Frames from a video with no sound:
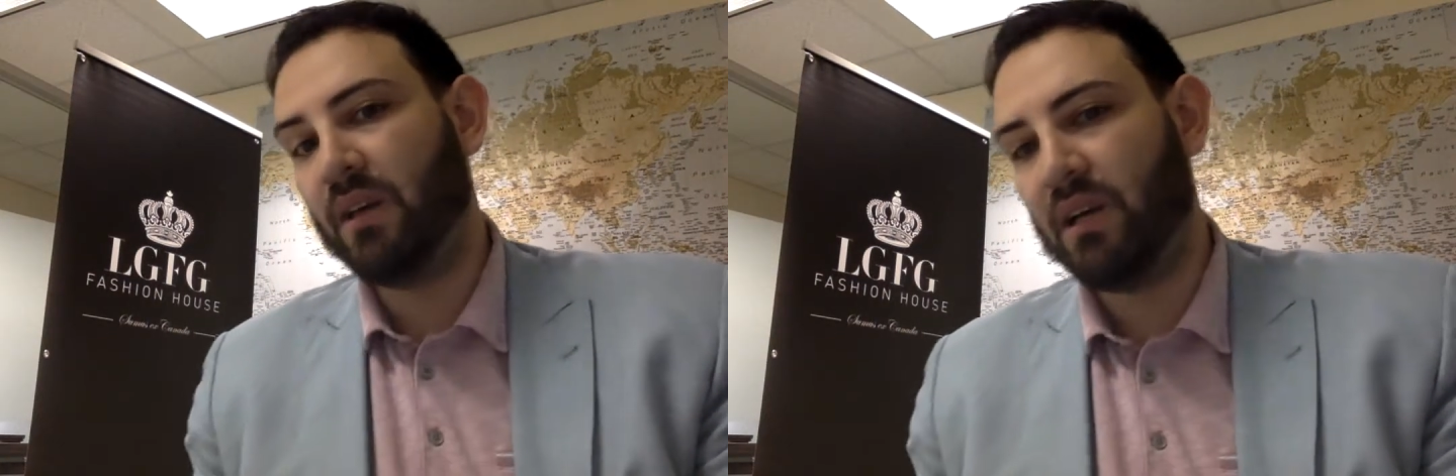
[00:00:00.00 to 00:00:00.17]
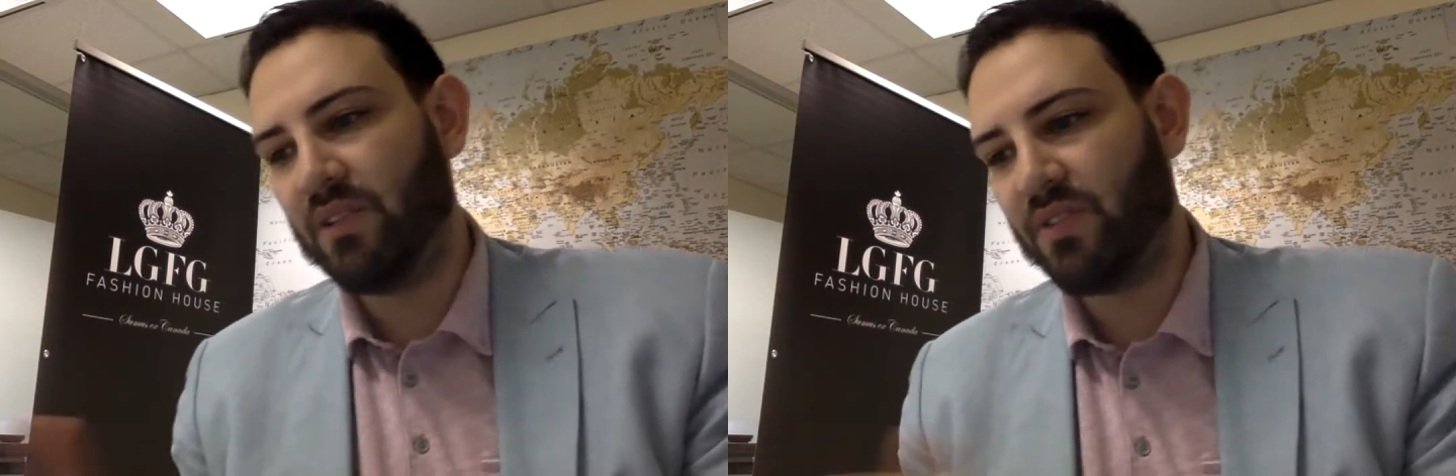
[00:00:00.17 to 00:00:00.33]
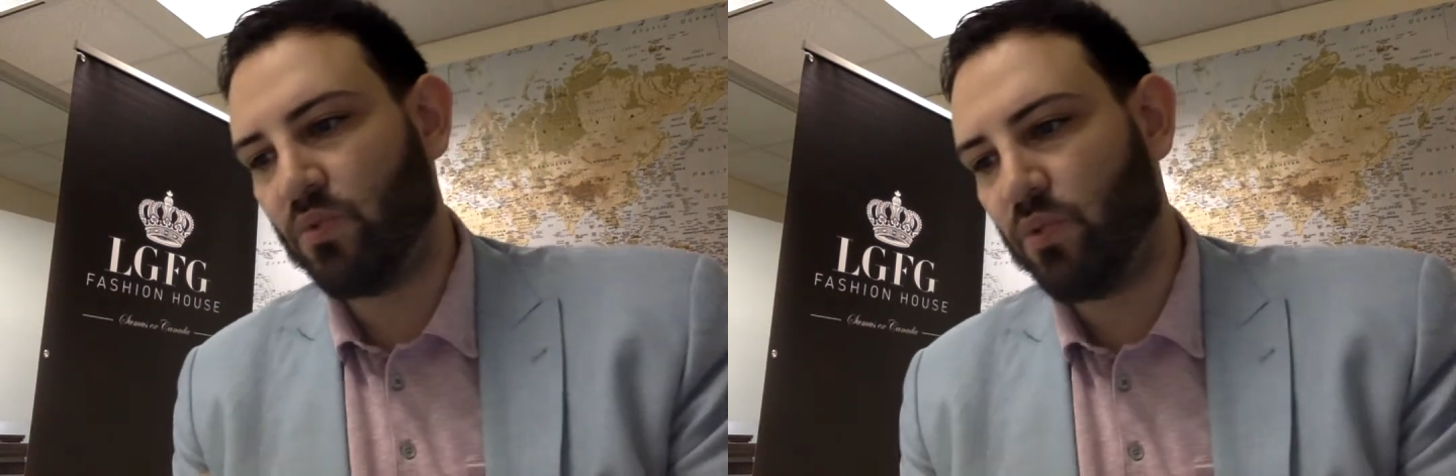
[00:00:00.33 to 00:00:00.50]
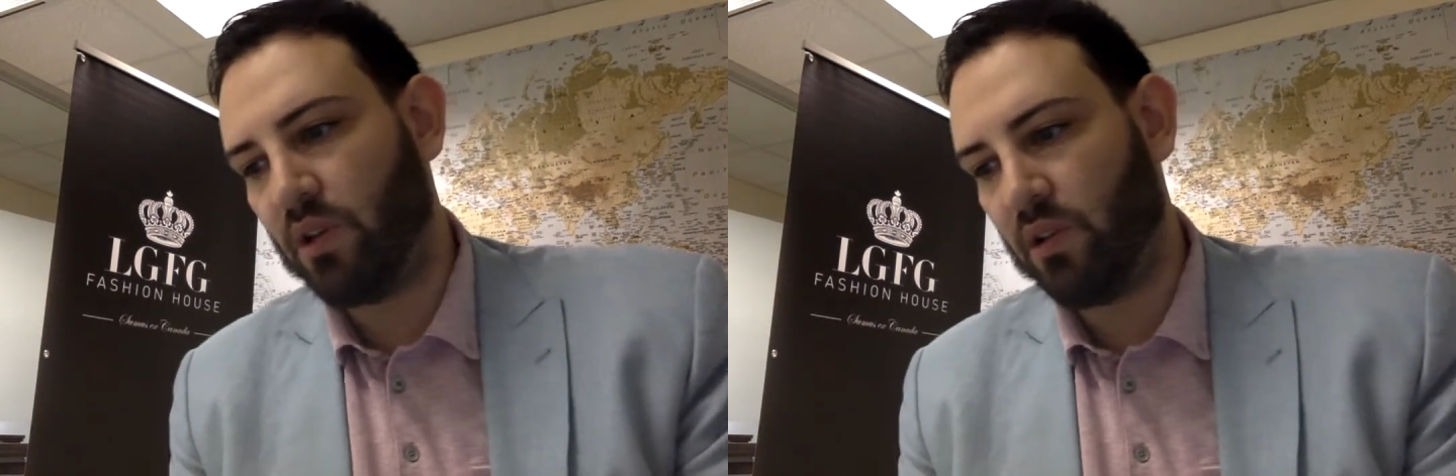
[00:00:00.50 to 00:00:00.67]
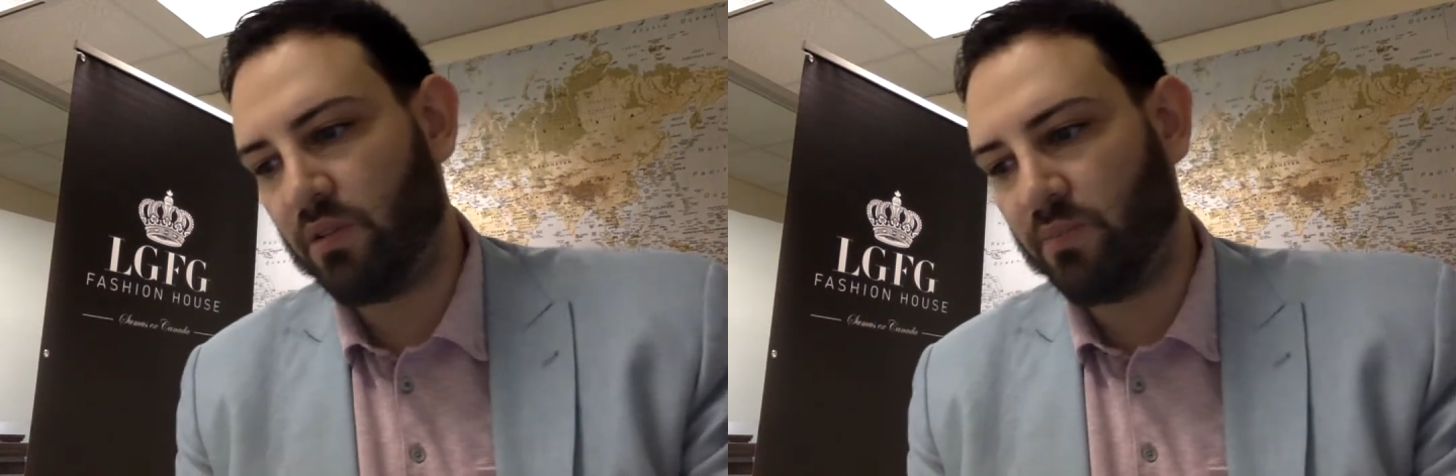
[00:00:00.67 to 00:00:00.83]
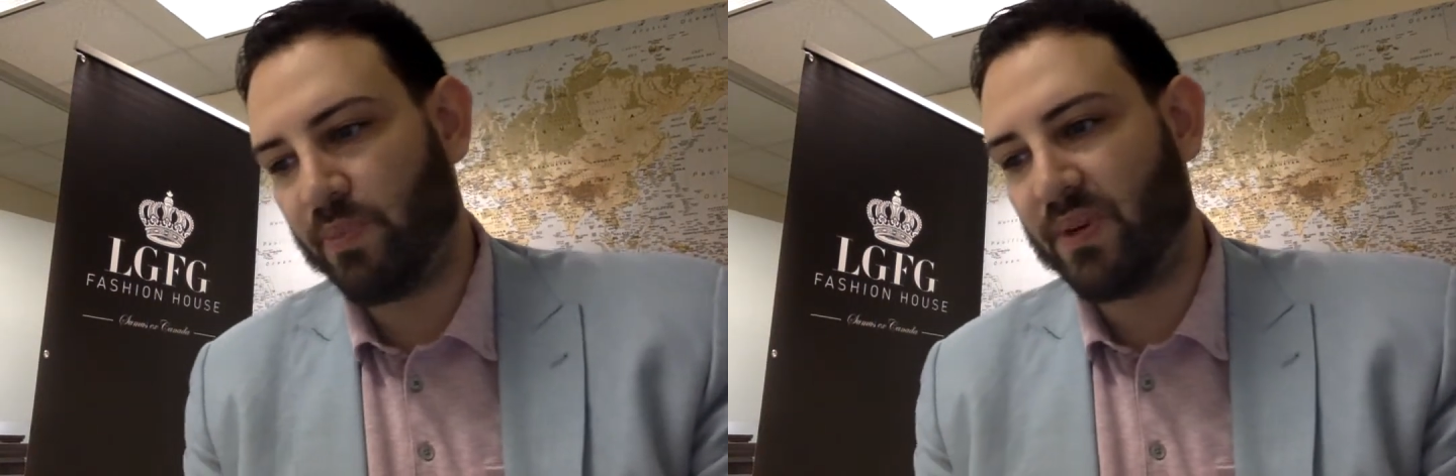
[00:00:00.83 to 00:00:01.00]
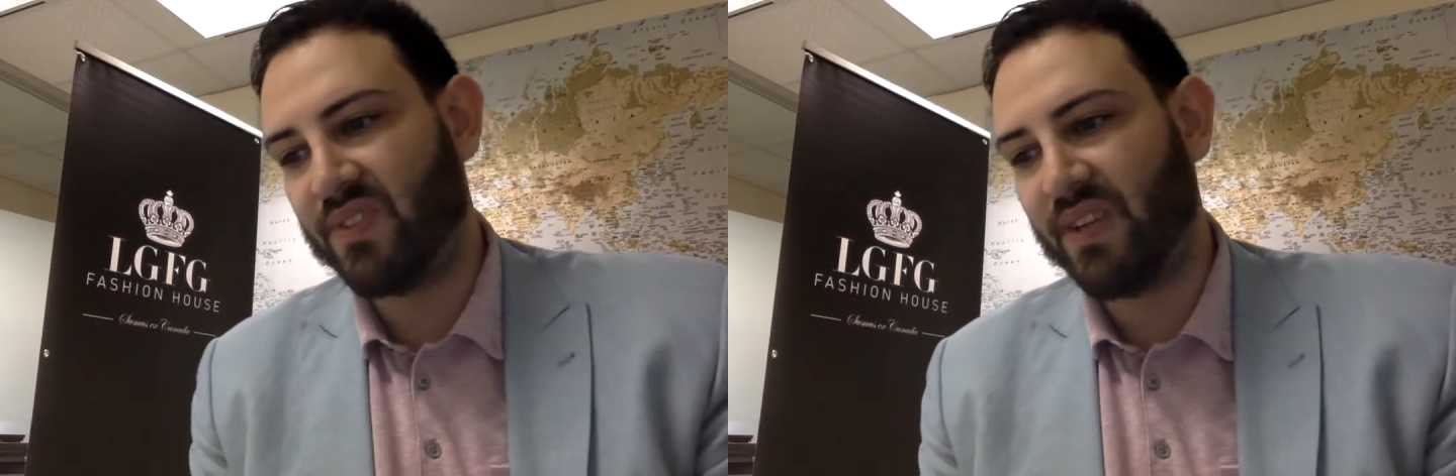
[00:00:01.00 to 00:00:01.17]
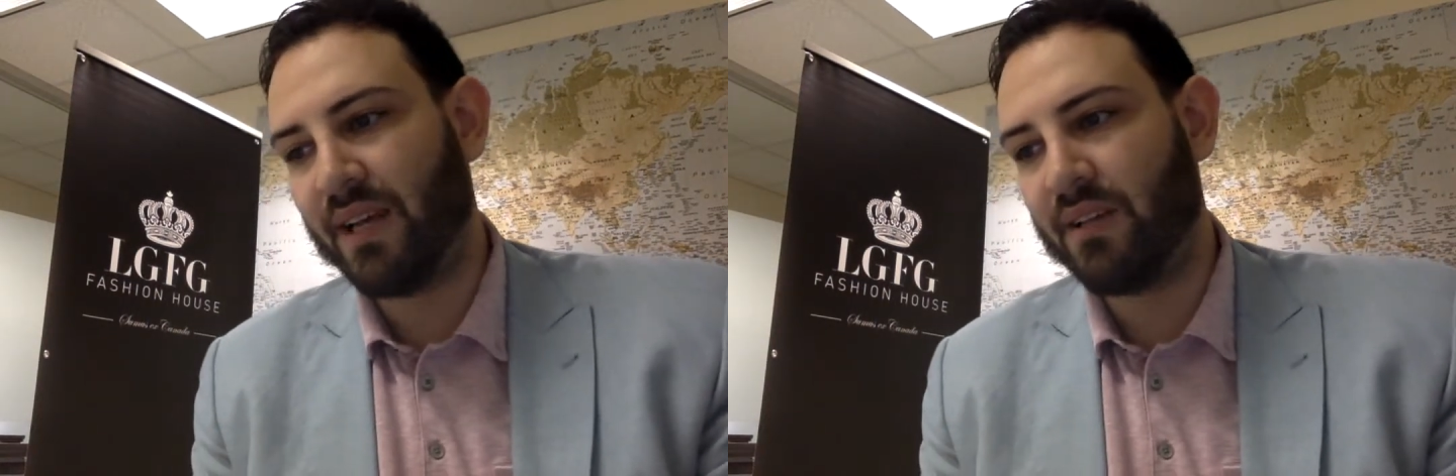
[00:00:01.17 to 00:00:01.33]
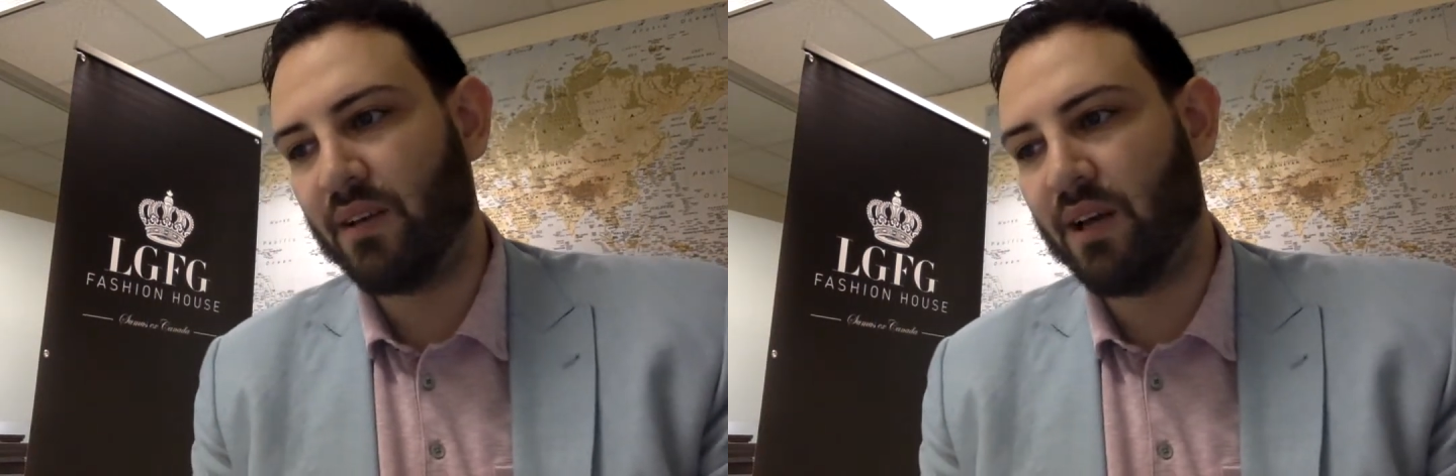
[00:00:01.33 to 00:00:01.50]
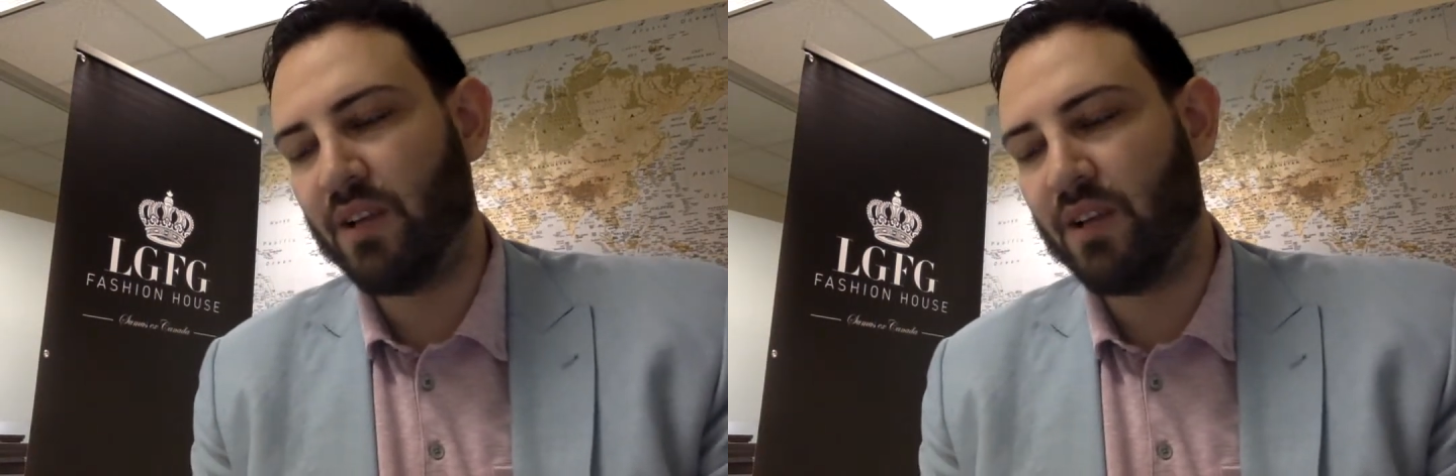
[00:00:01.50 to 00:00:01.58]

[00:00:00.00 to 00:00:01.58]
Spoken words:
mills will present